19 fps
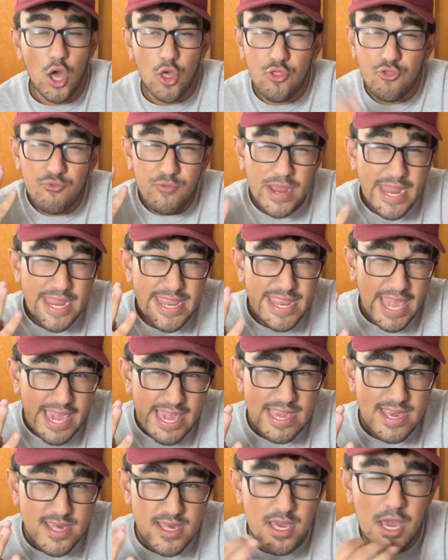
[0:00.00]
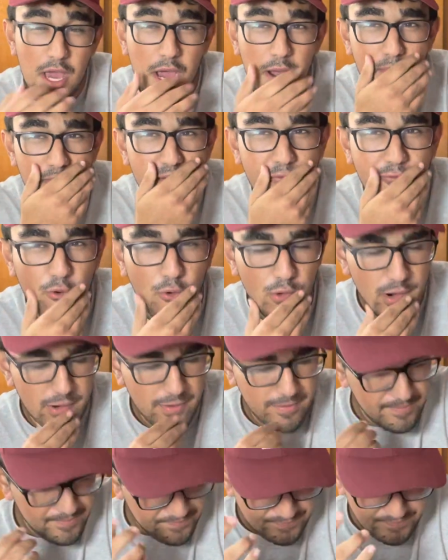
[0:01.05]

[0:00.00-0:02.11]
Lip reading: 3 days before